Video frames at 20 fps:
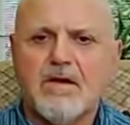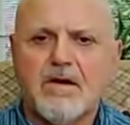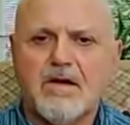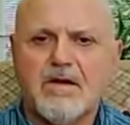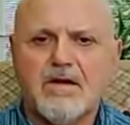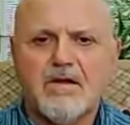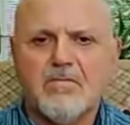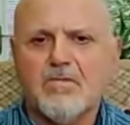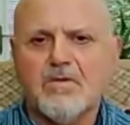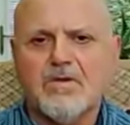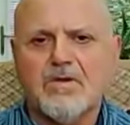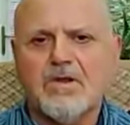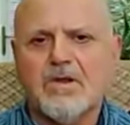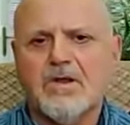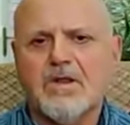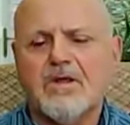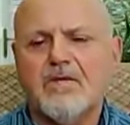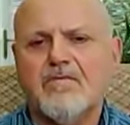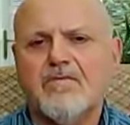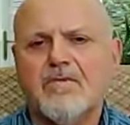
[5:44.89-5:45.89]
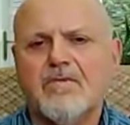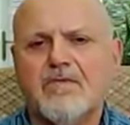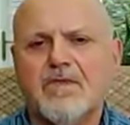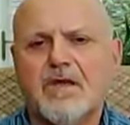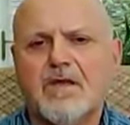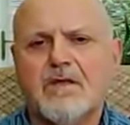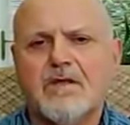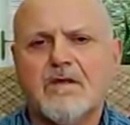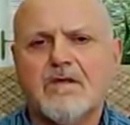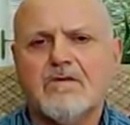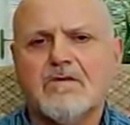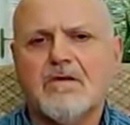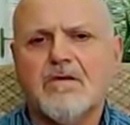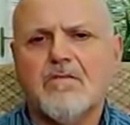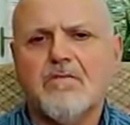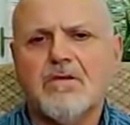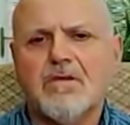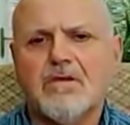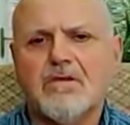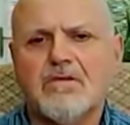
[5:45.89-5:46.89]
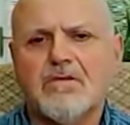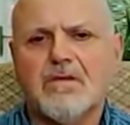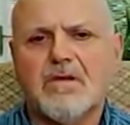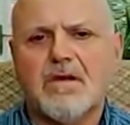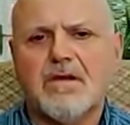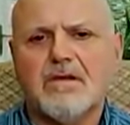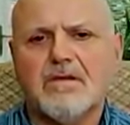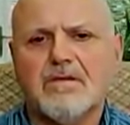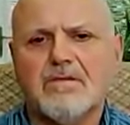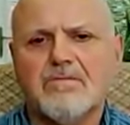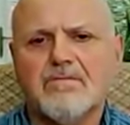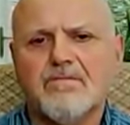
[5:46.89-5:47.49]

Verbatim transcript: I don't want to live in that dystopian state.